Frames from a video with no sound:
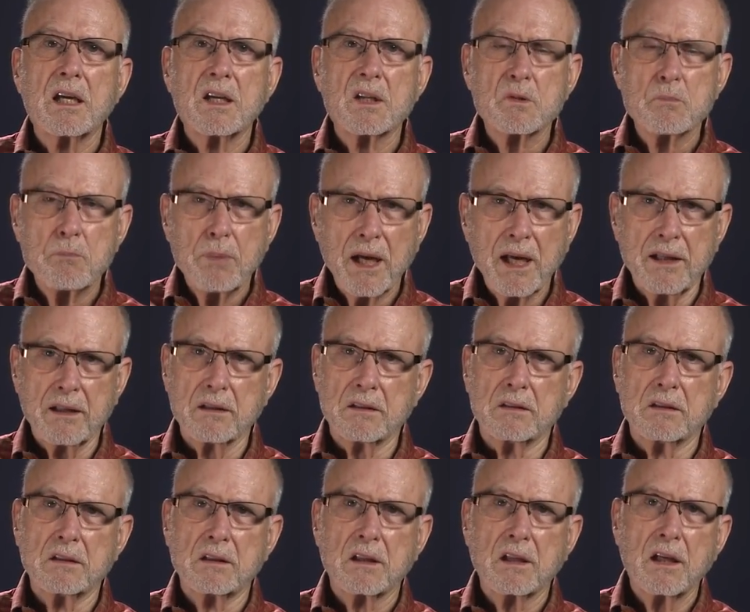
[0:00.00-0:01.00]
is
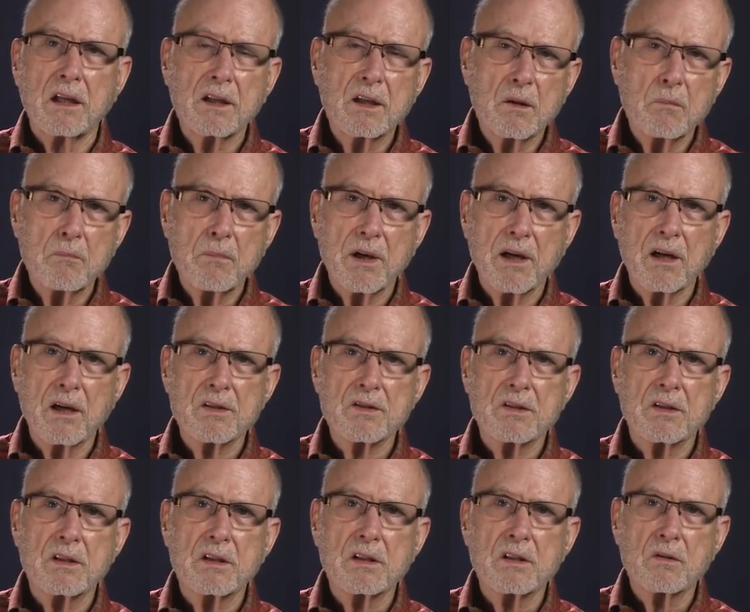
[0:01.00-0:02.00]
pale in
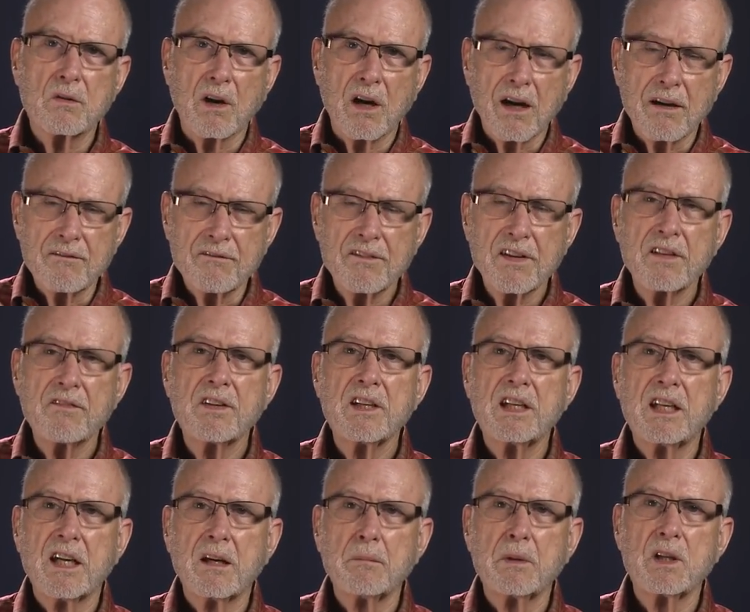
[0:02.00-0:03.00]
comparison to our
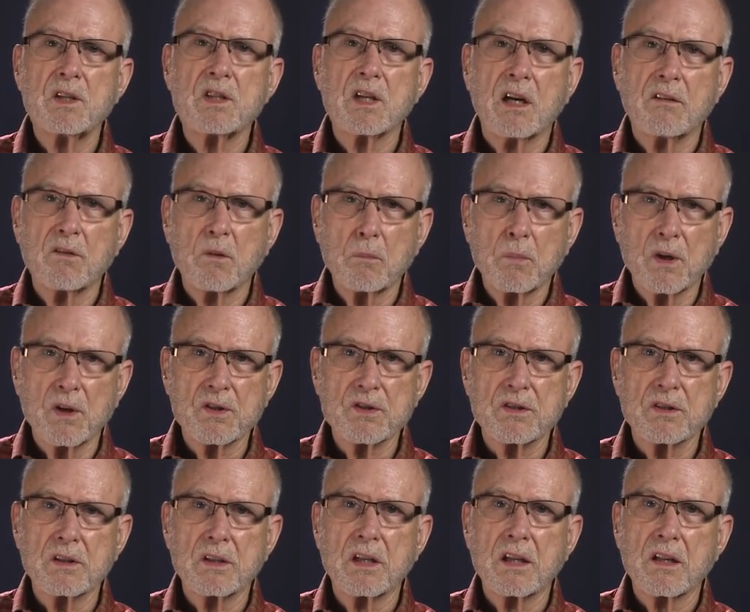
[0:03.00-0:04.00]
vivid image of a
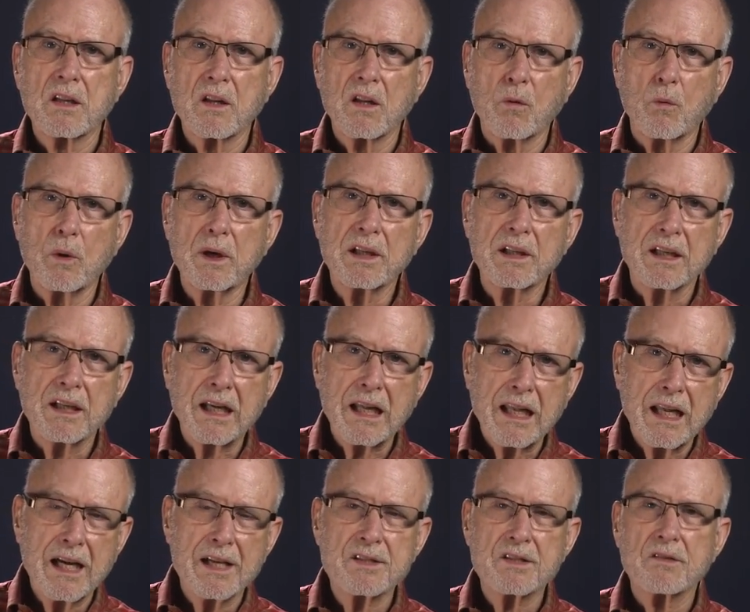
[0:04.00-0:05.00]
person that we can
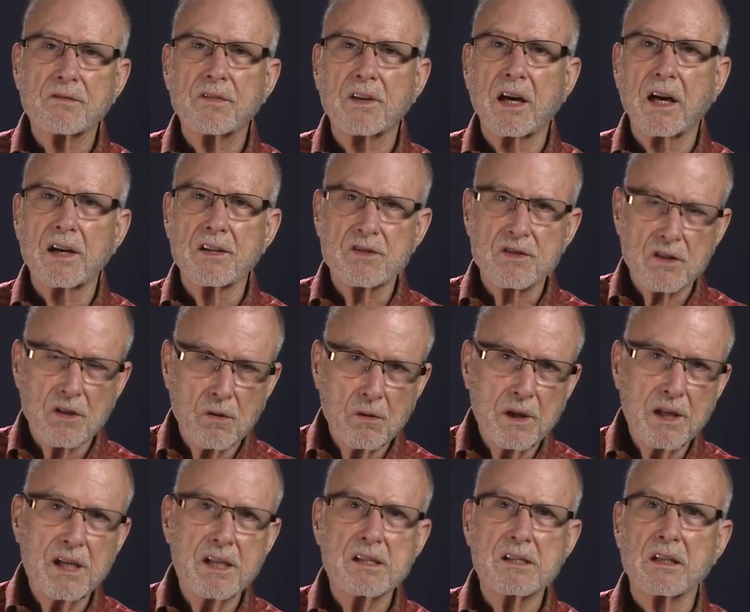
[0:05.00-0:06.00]
classify
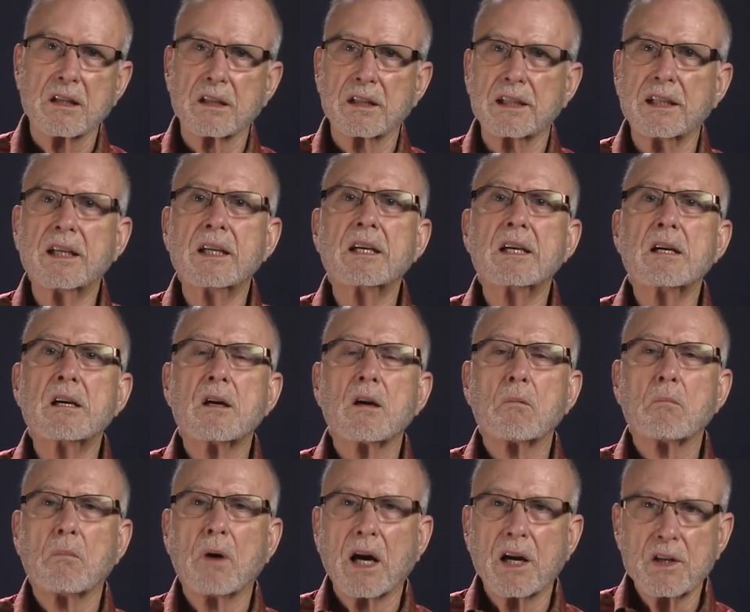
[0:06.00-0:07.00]
so easily
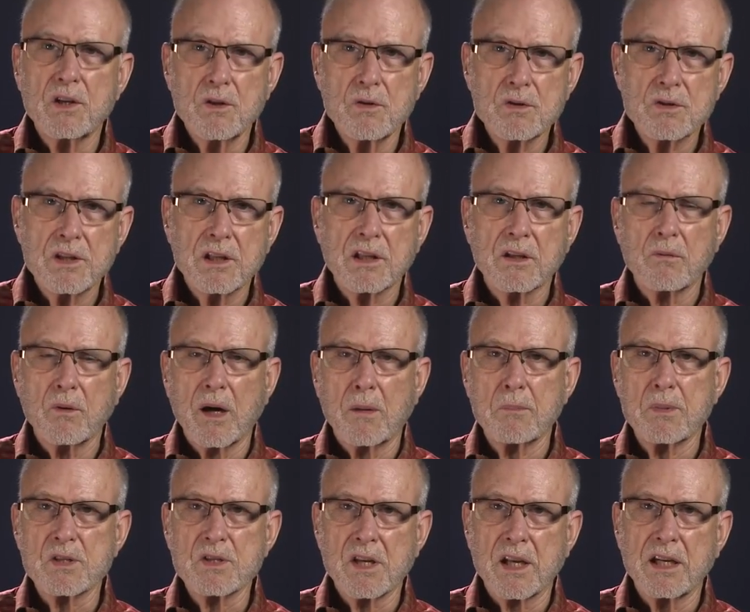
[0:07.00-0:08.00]
by using the
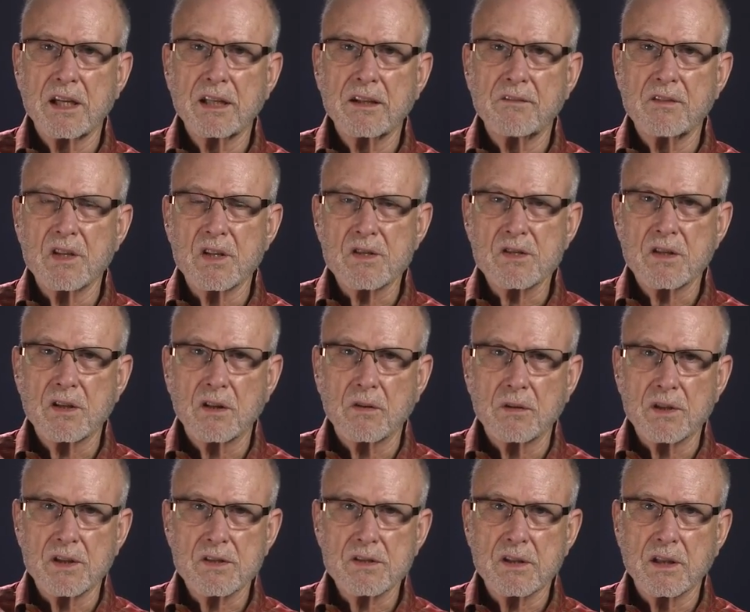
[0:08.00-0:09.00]
representativeness
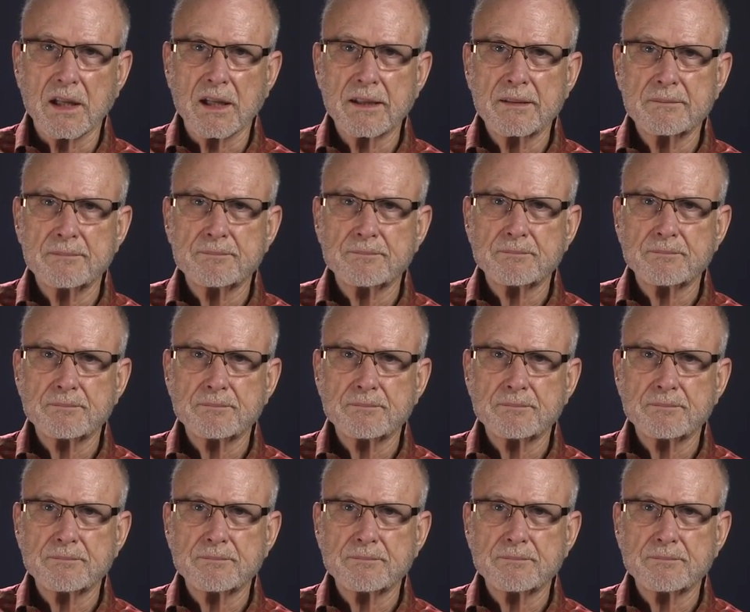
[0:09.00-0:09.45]
heuristic.